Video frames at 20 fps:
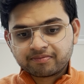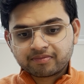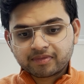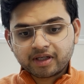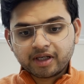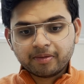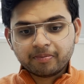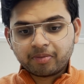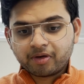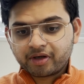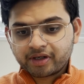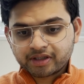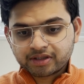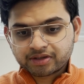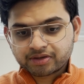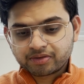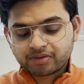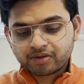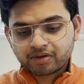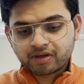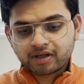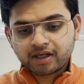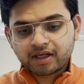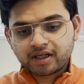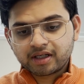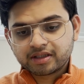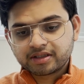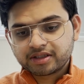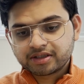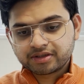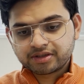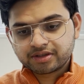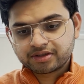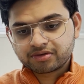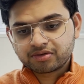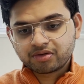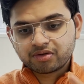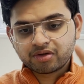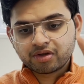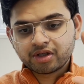Importance score, urgency
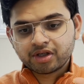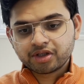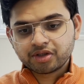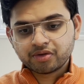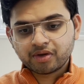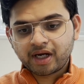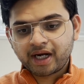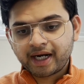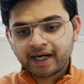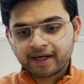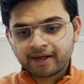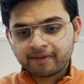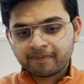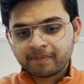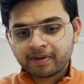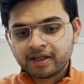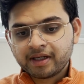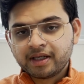score, you add up.